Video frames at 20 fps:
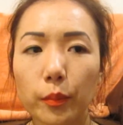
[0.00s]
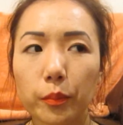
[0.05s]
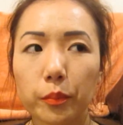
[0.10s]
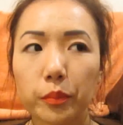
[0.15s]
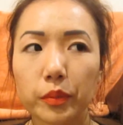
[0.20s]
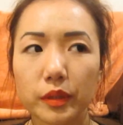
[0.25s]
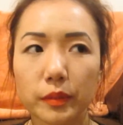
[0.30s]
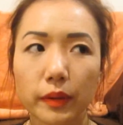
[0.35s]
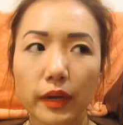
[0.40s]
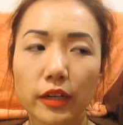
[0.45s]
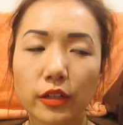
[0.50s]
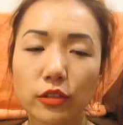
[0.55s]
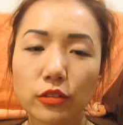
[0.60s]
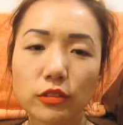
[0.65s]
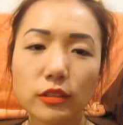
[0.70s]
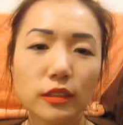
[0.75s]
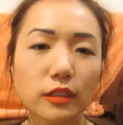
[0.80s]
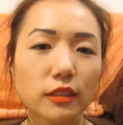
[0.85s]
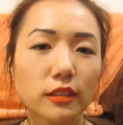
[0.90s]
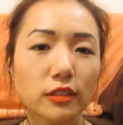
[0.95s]
But the bad
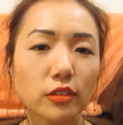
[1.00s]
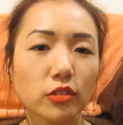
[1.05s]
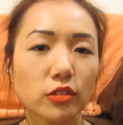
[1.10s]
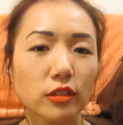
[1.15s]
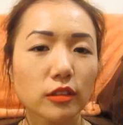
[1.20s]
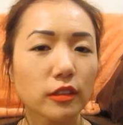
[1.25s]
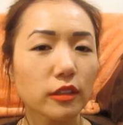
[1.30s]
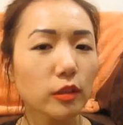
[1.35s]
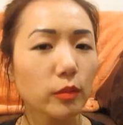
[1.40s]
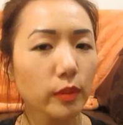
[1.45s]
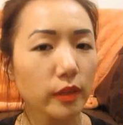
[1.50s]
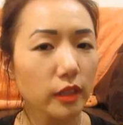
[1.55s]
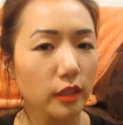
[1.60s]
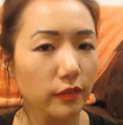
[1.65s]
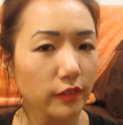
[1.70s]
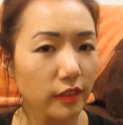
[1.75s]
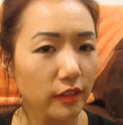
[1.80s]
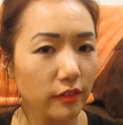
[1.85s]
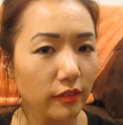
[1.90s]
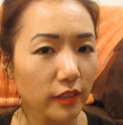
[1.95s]
news is there's a little bit
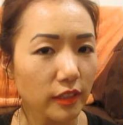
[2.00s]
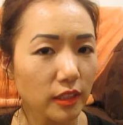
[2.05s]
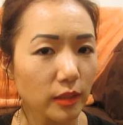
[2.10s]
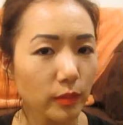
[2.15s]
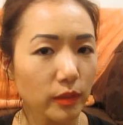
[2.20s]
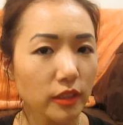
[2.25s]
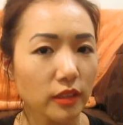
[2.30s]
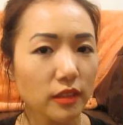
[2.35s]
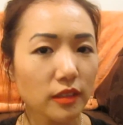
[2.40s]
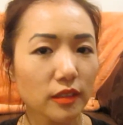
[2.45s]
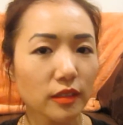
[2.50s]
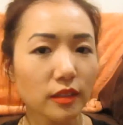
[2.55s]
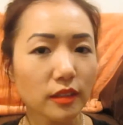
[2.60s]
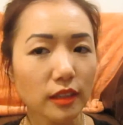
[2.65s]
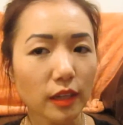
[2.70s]
of an investment.